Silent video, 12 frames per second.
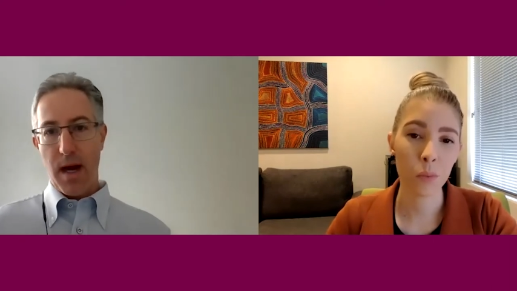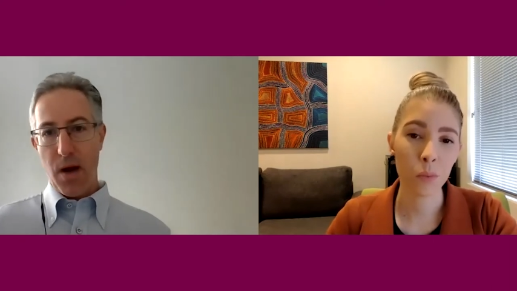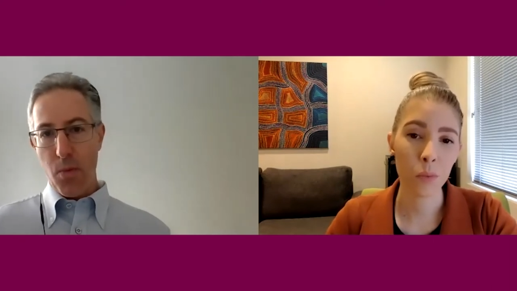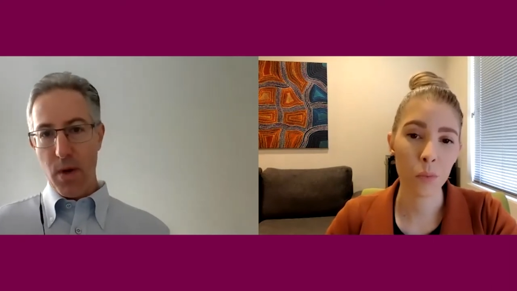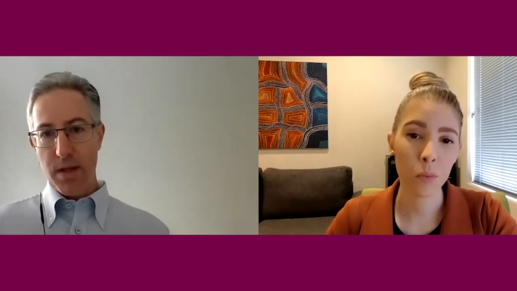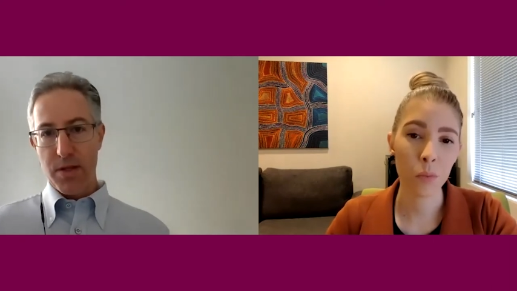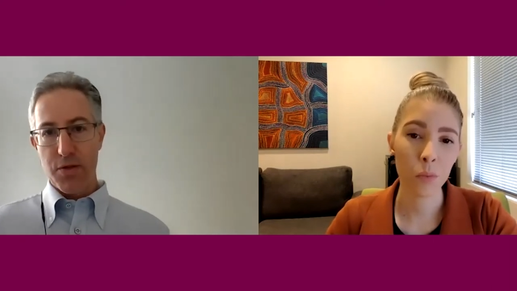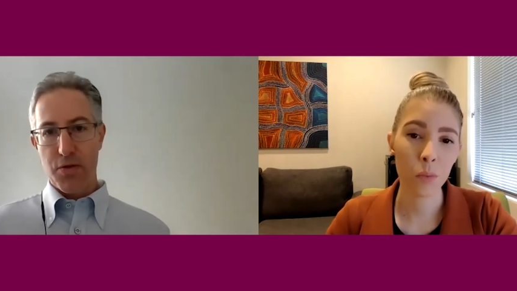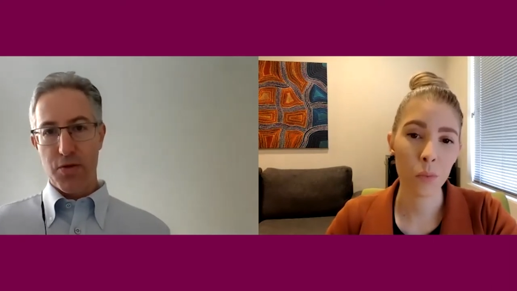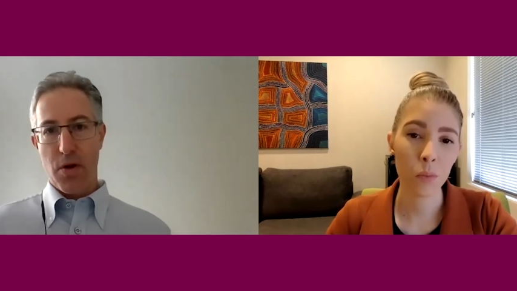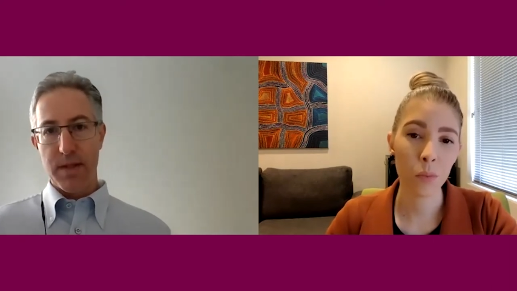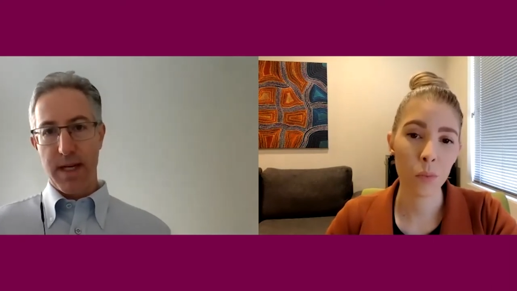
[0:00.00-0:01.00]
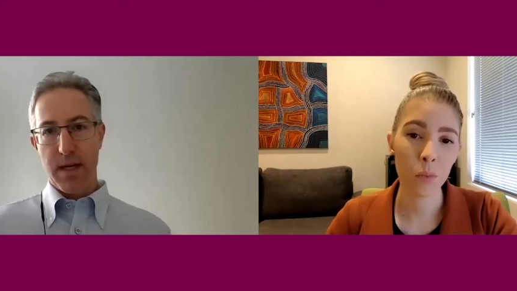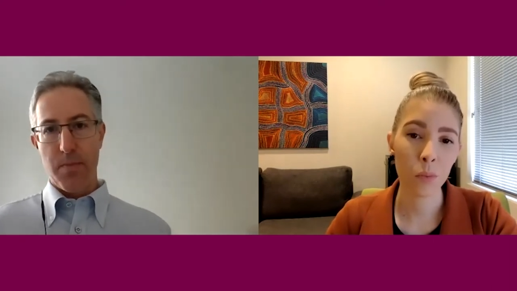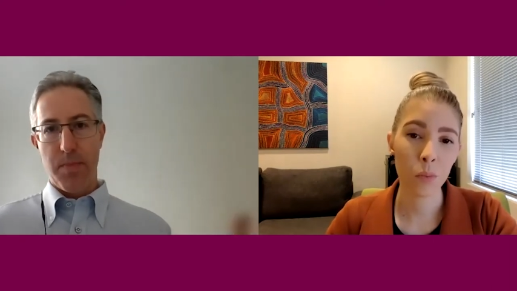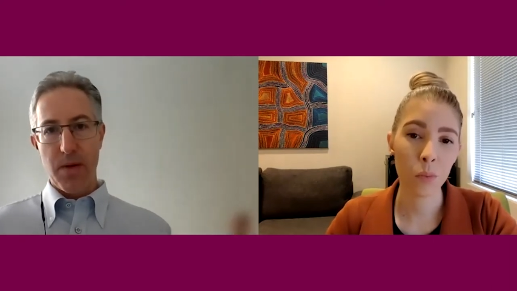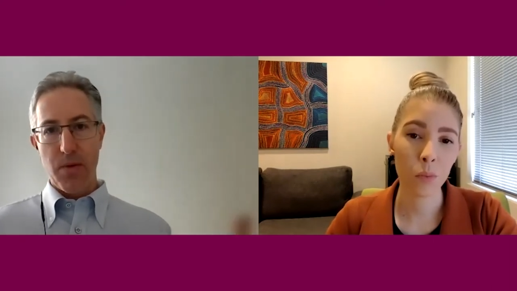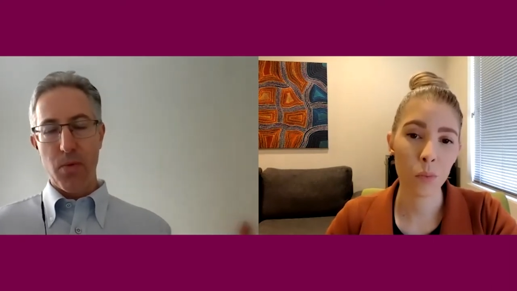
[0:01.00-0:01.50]
Speaker 1: are well controlled, get a
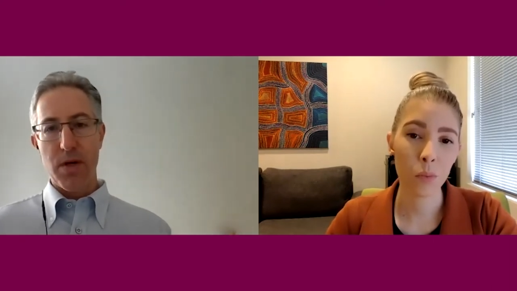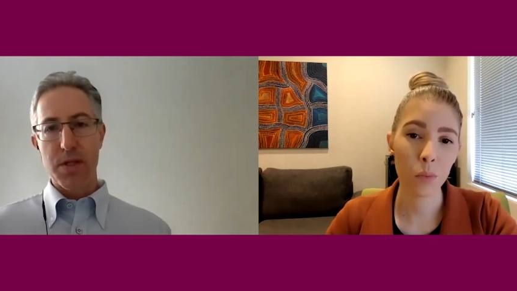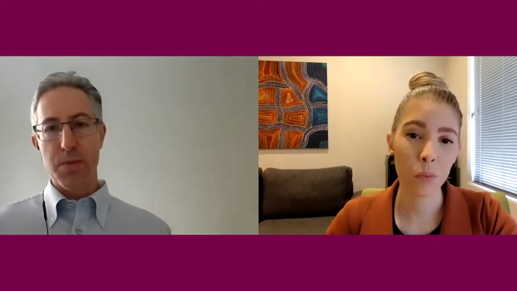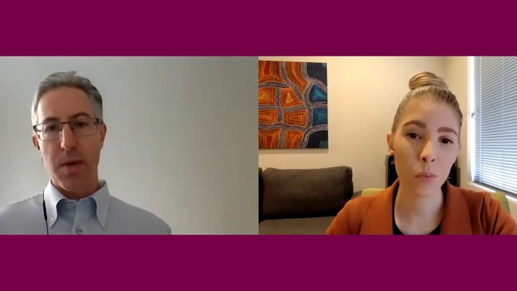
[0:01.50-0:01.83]
bit worse,